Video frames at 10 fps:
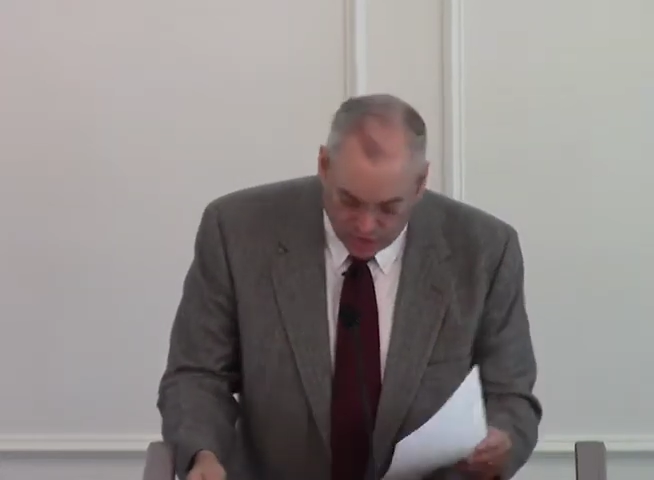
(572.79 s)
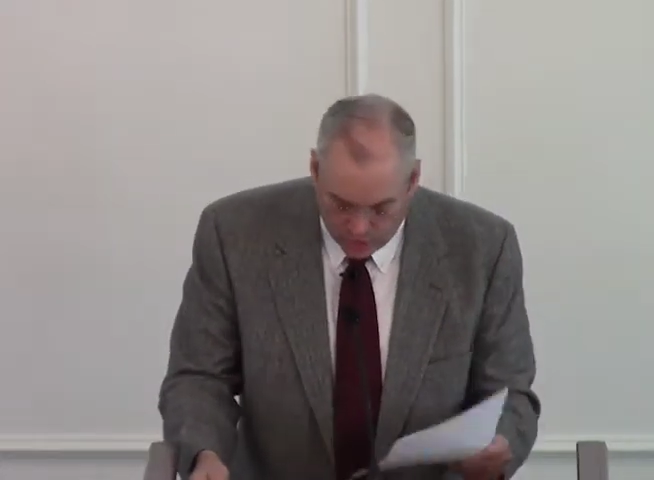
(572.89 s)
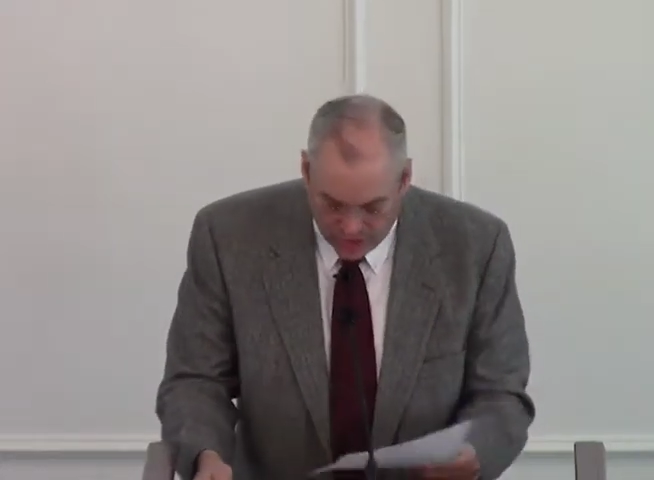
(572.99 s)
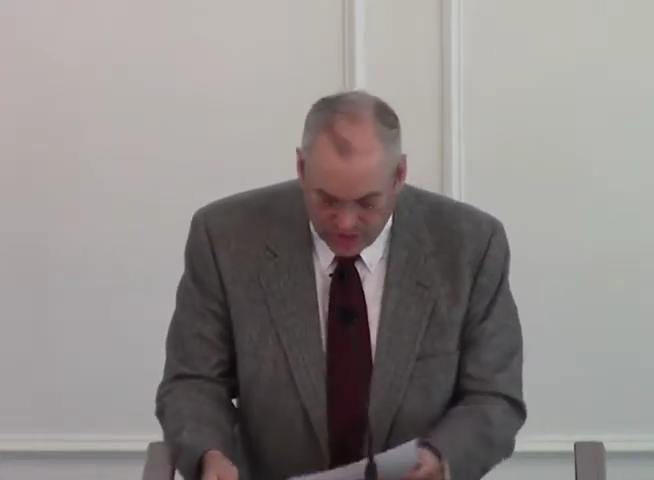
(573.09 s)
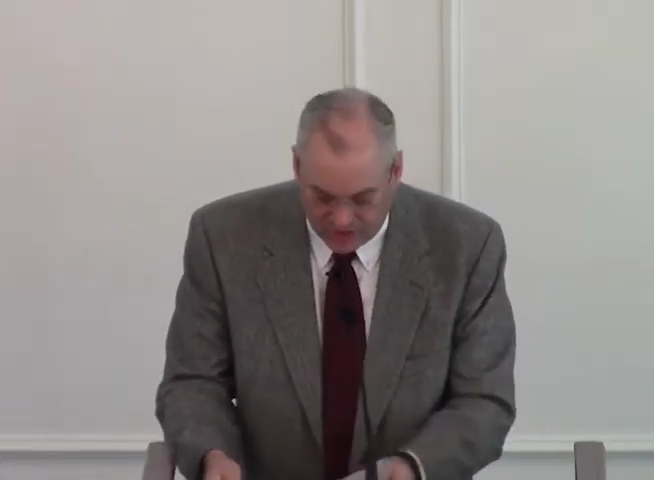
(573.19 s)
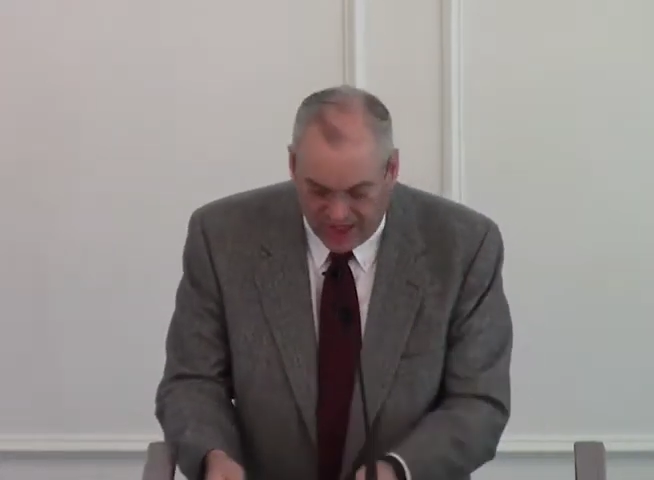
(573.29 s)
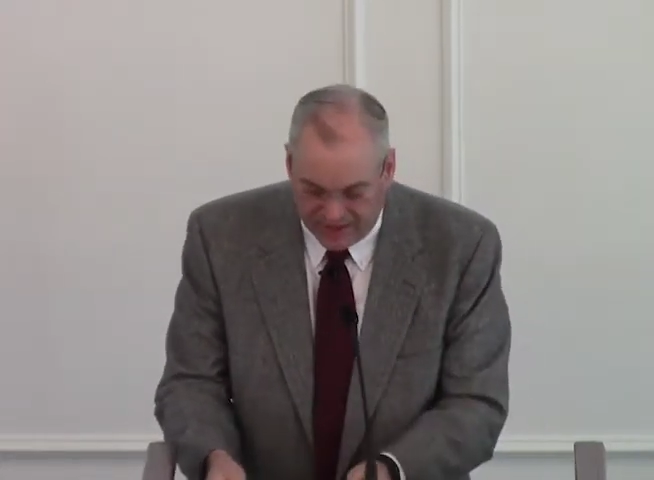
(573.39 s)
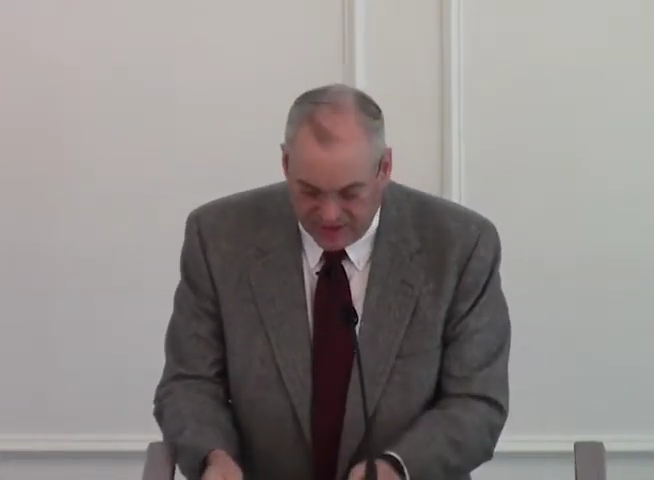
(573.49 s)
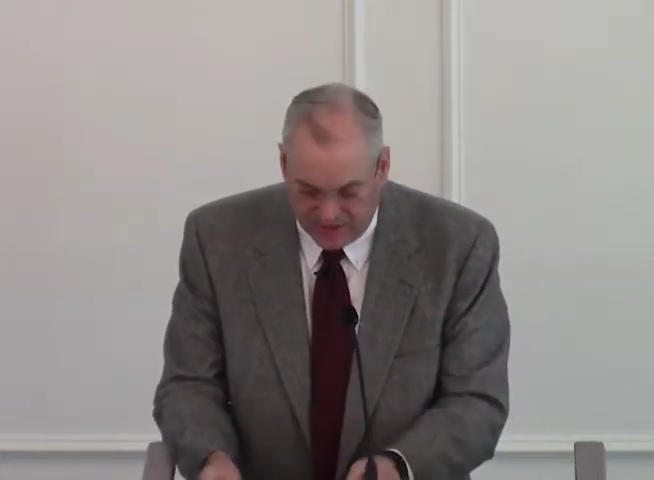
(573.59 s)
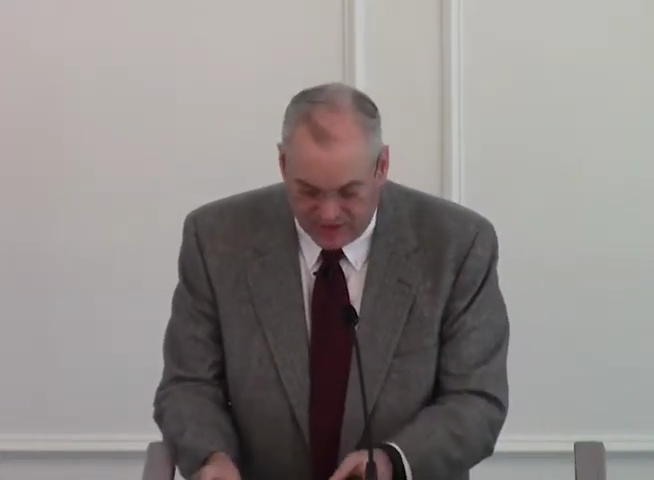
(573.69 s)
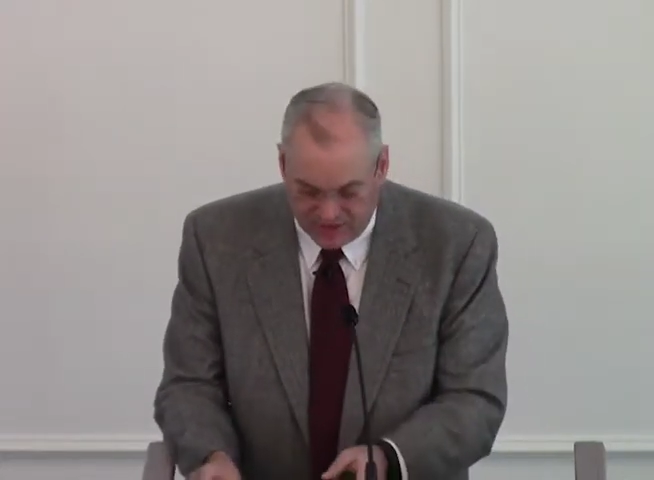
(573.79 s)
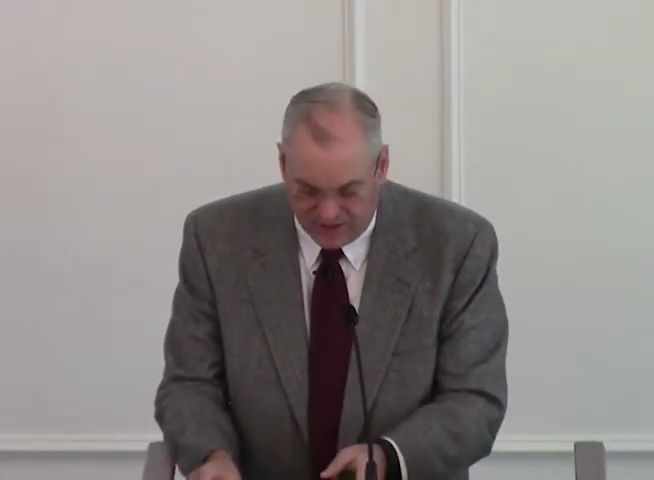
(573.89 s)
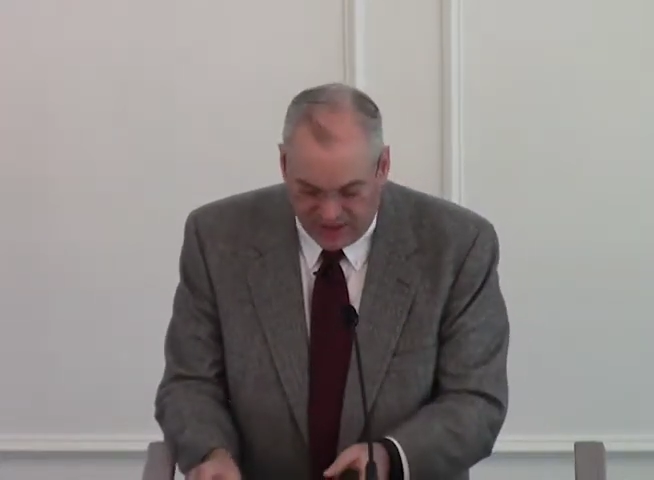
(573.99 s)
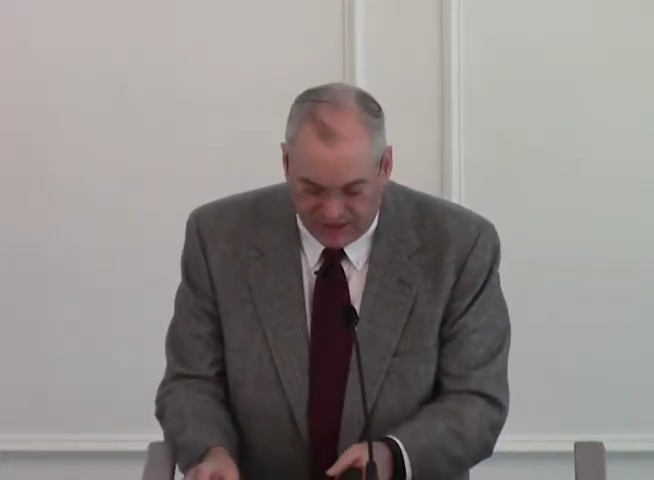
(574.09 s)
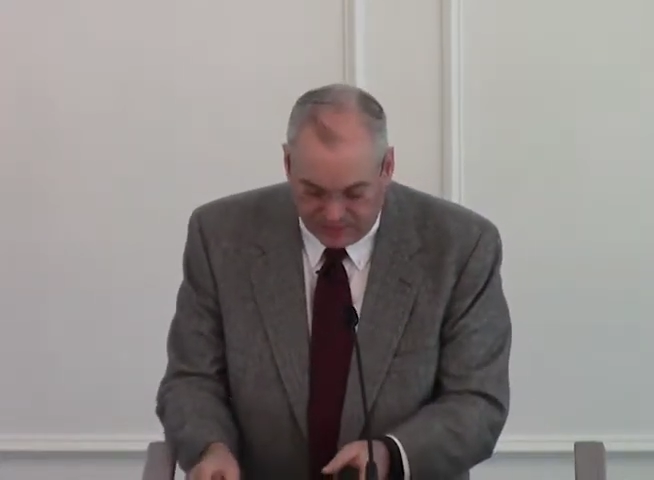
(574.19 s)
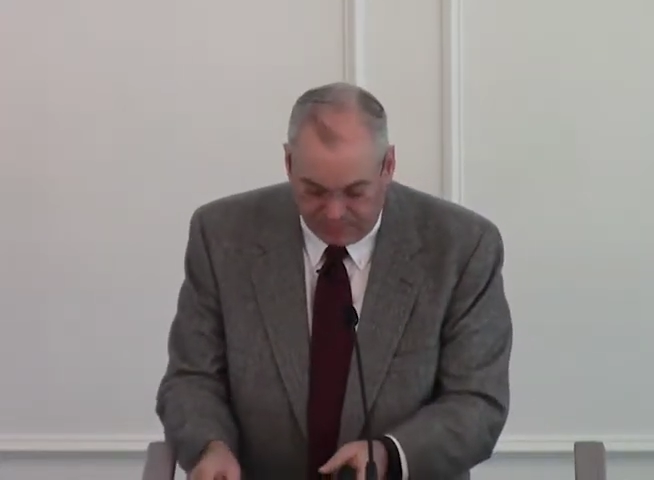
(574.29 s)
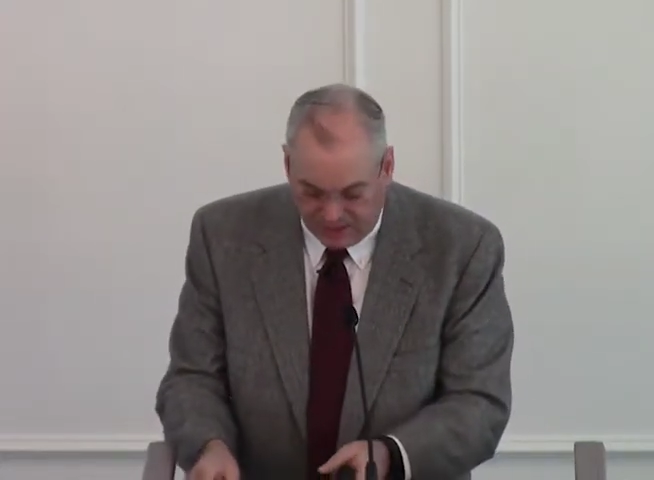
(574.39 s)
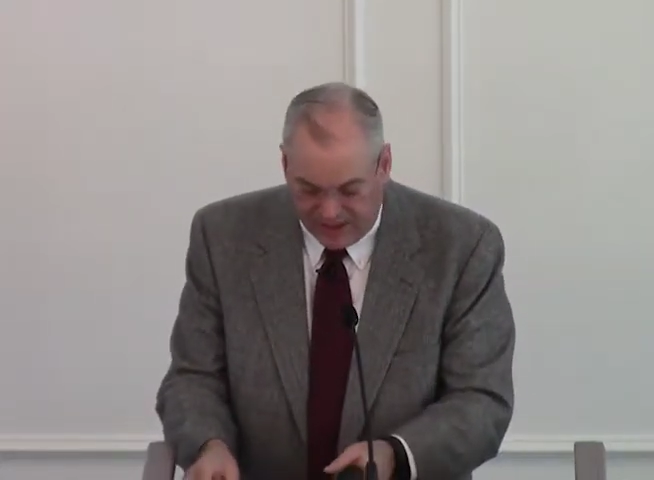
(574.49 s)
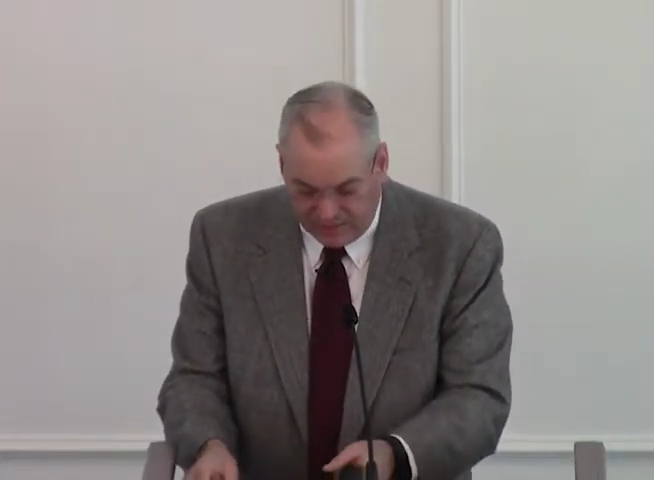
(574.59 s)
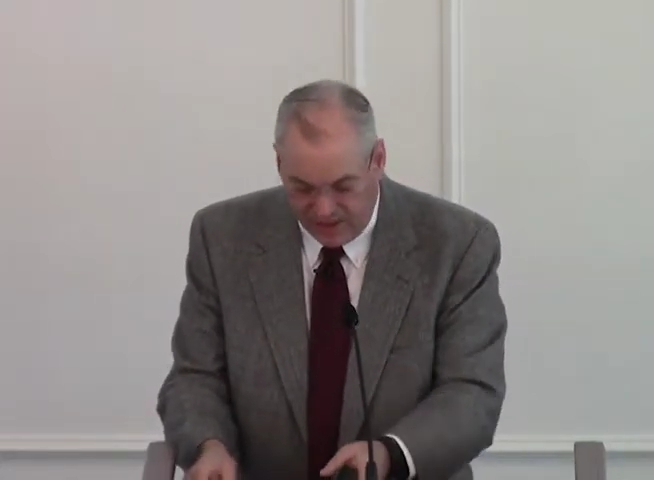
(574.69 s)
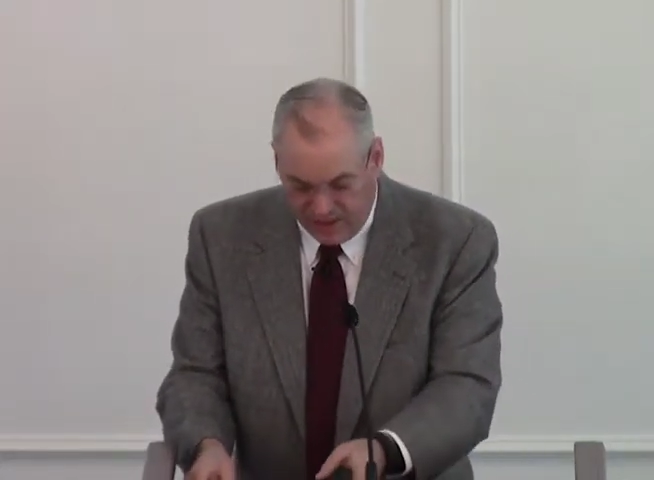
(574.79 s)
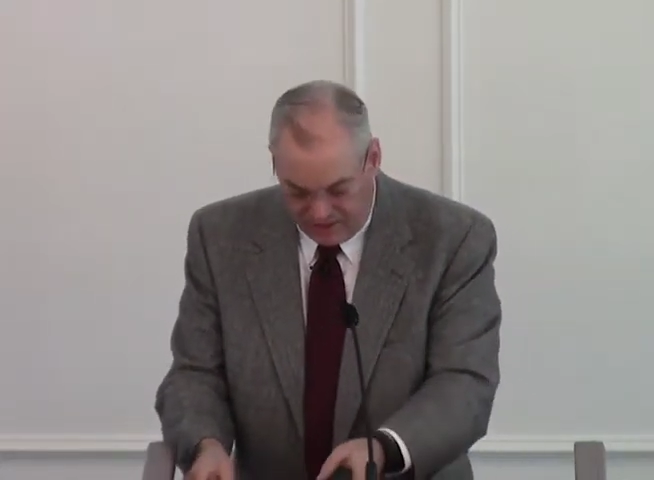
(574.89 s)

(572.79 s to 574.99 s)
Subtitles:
criticize it as an incomplete